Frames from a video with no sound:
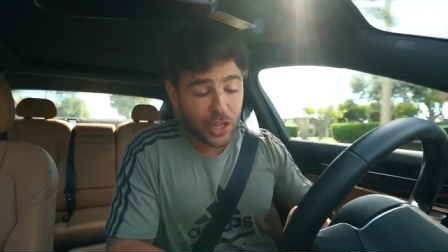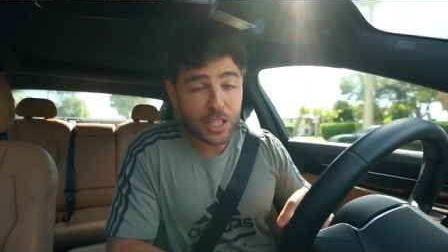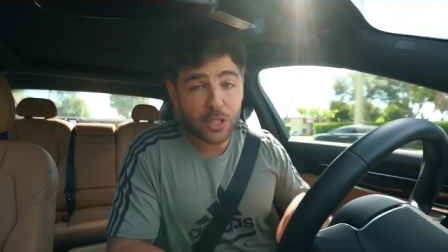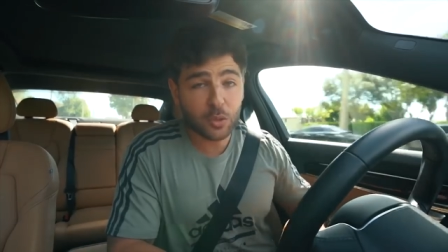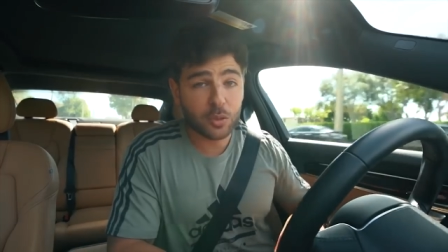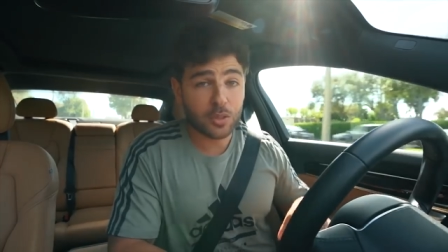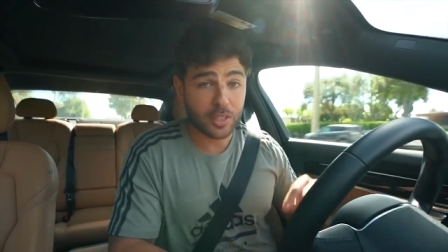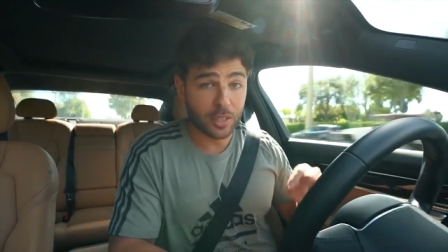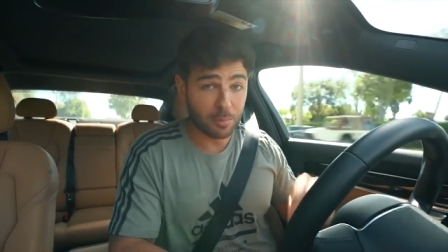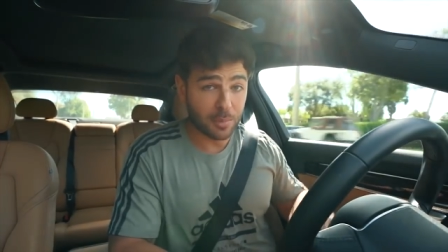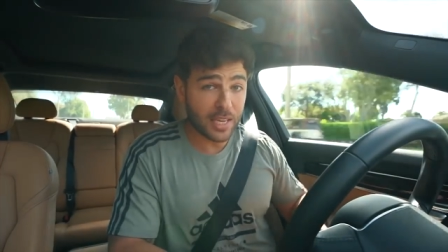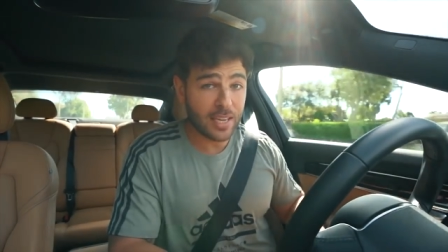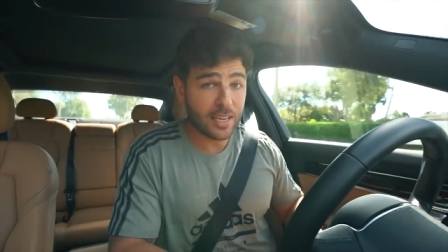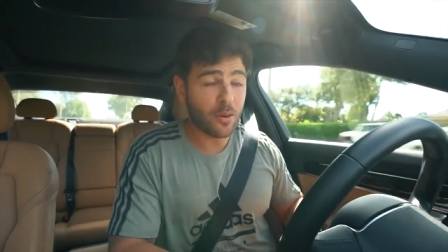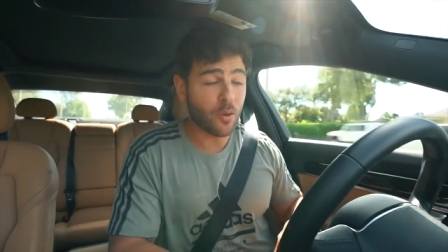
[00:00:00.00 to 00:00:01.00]
jeans to
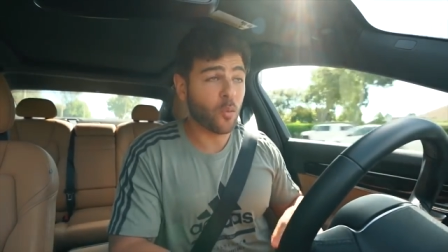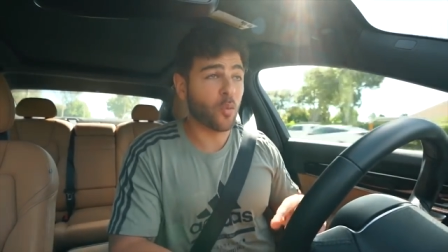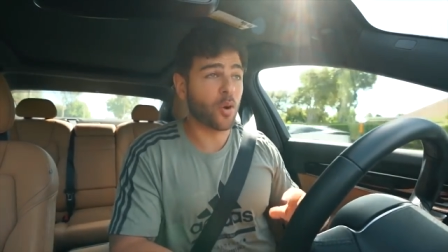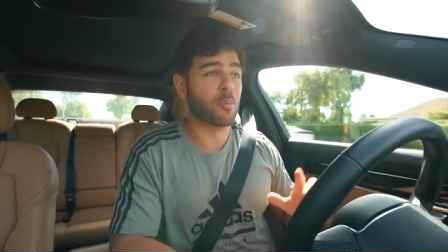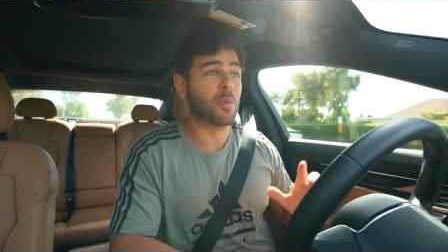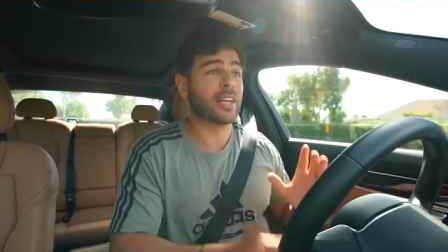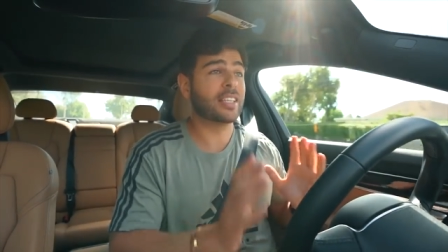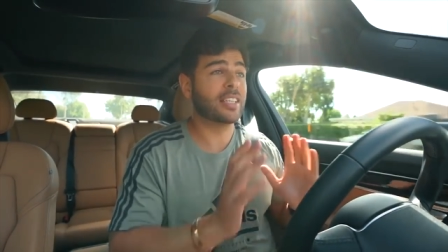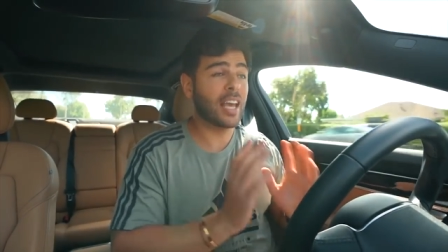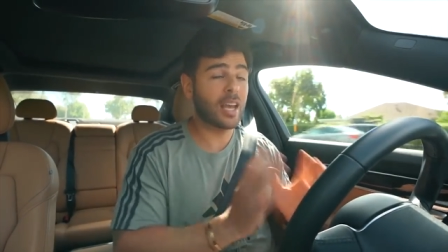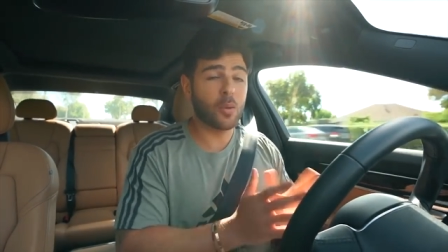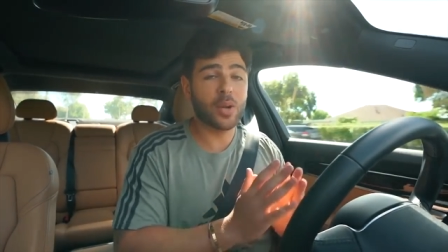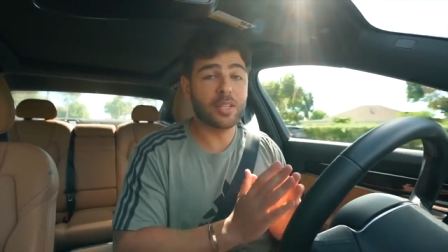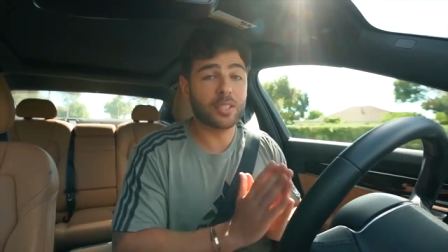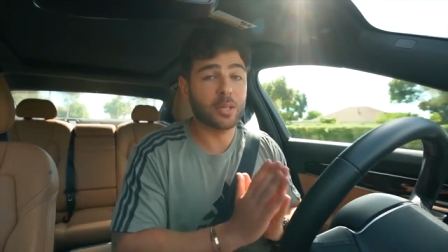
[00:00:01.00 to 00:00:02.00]
me were my
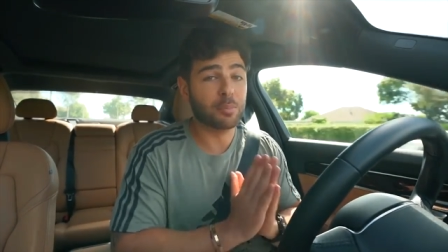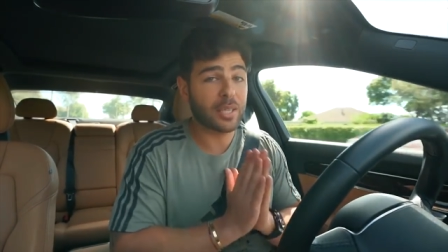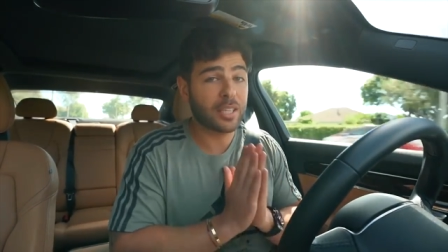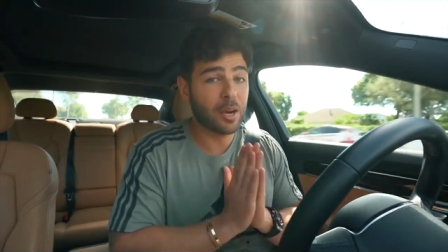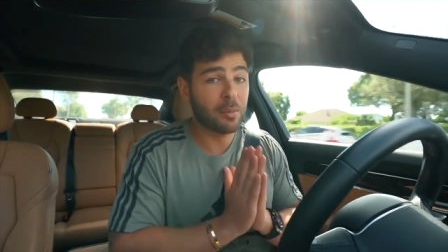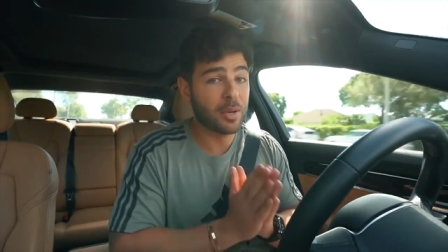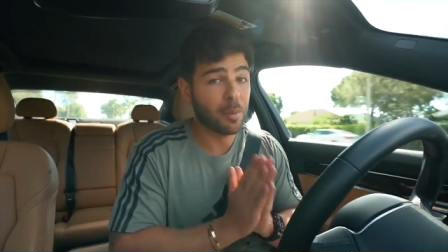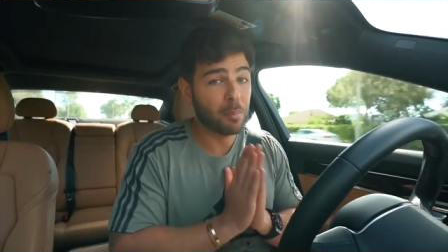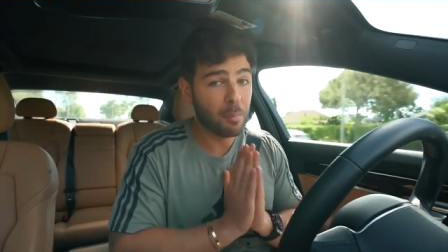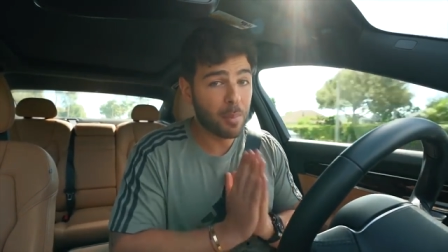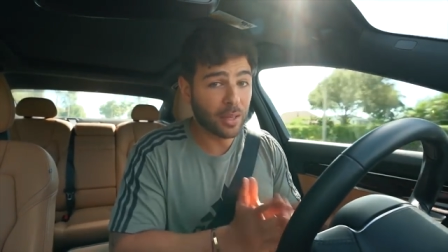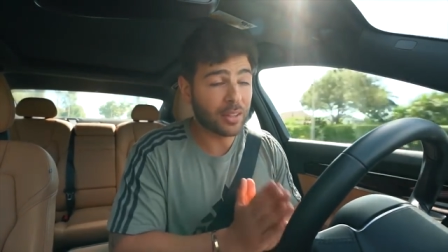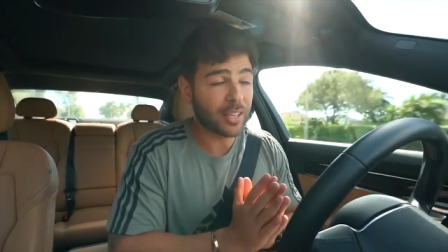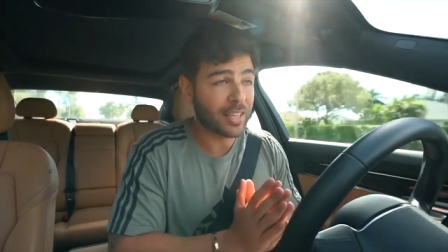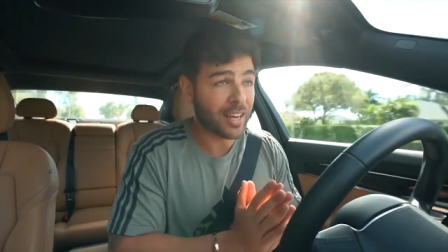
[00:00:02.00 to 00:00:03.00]
gateway into becoming a
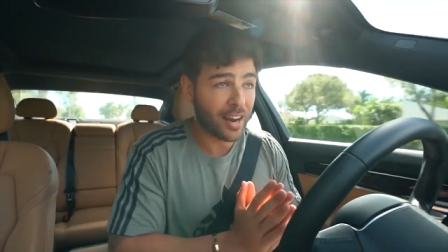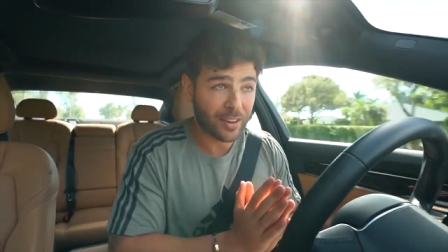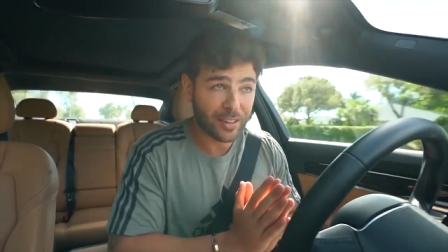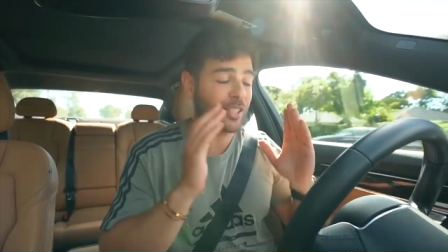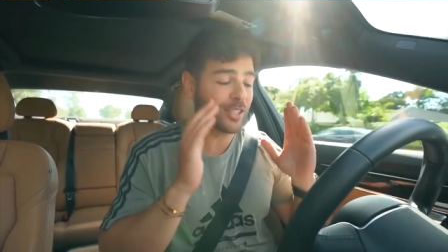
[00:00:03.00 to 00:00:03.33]
millionaire.